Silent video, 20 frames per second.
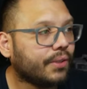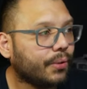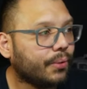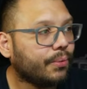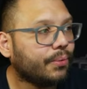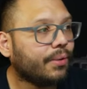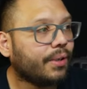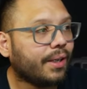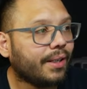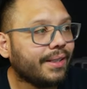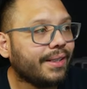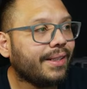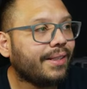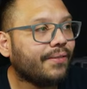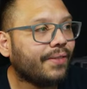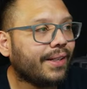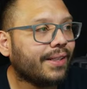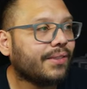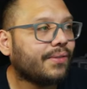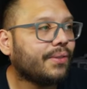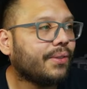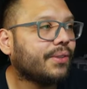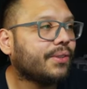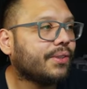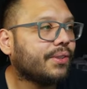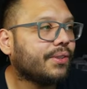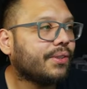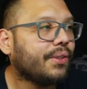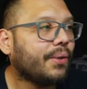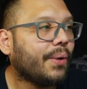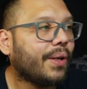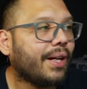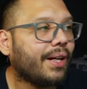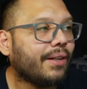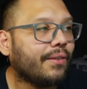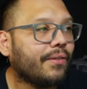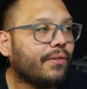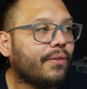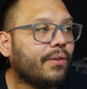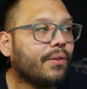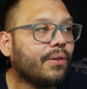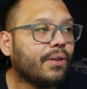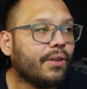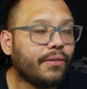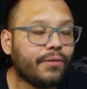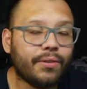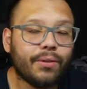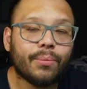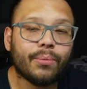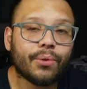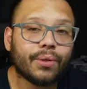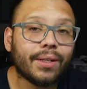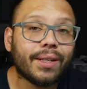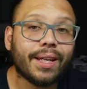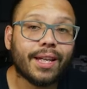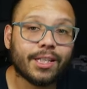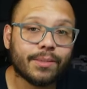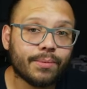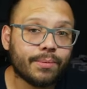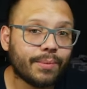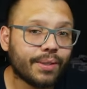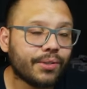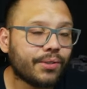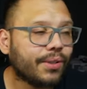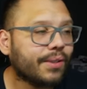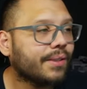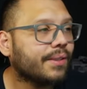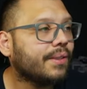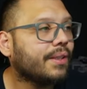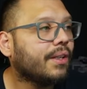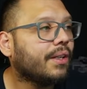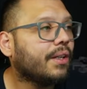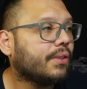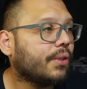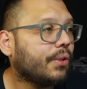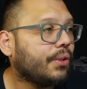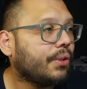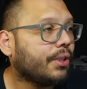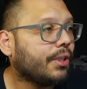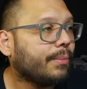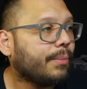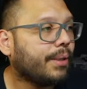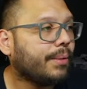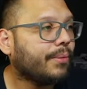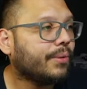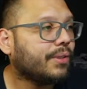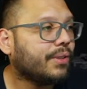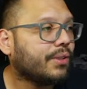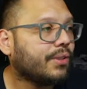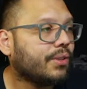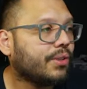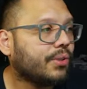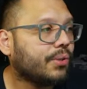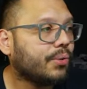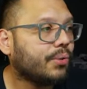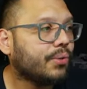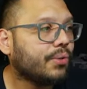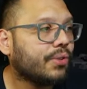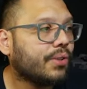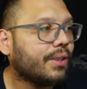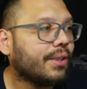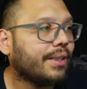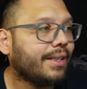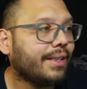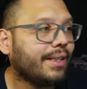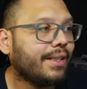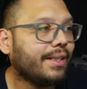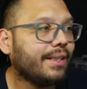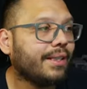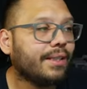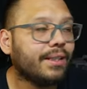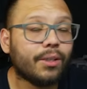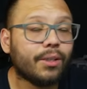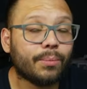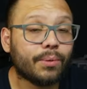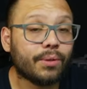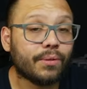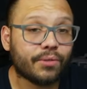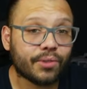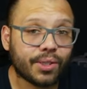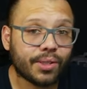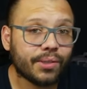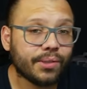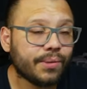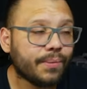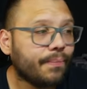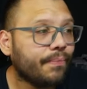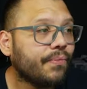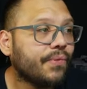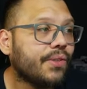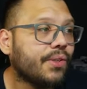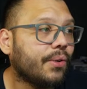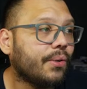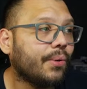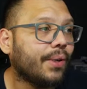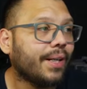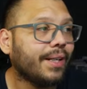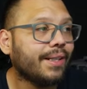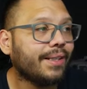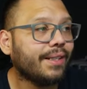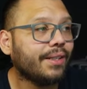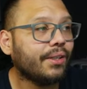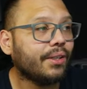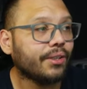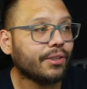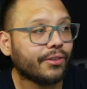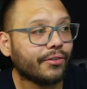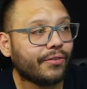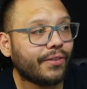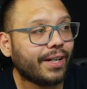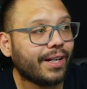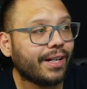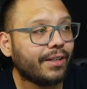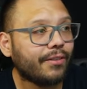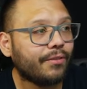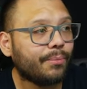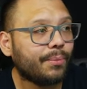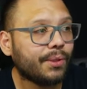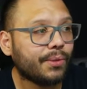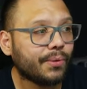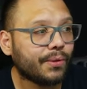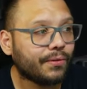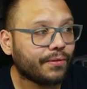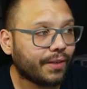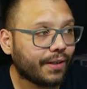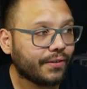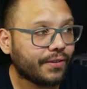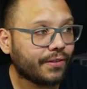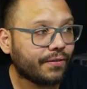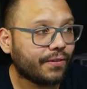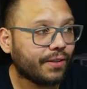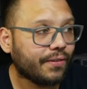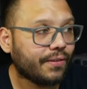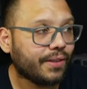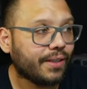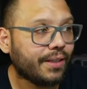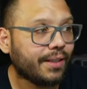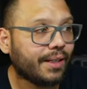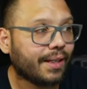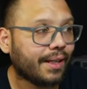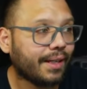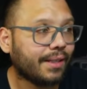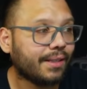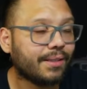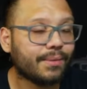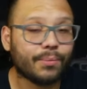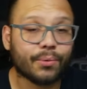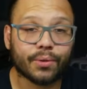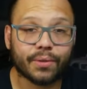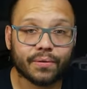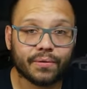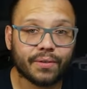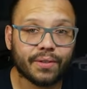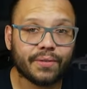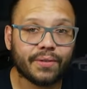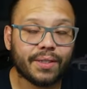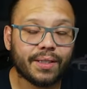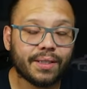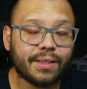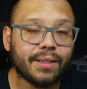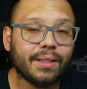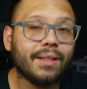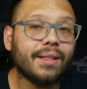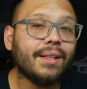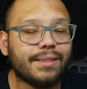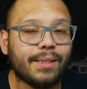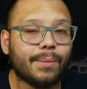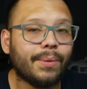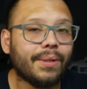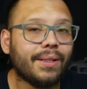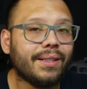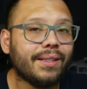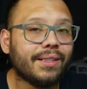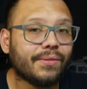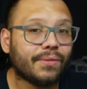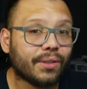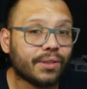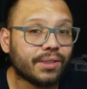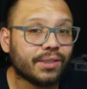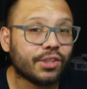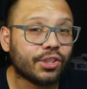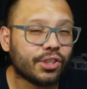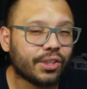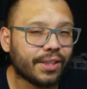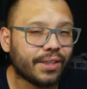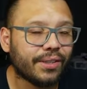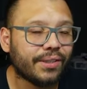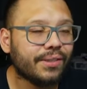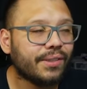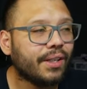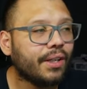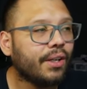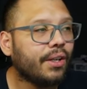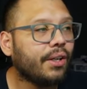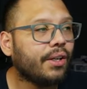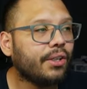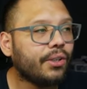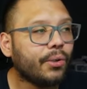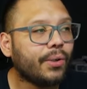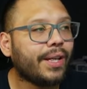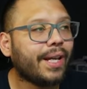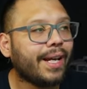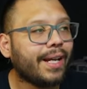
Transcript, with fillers: So on the advanced filters, you have a few more engagement metrics. So you're gonna be able to choose the number of shares. So anything under five, between five to 50 and more than 50. Typically, as far as the shares, you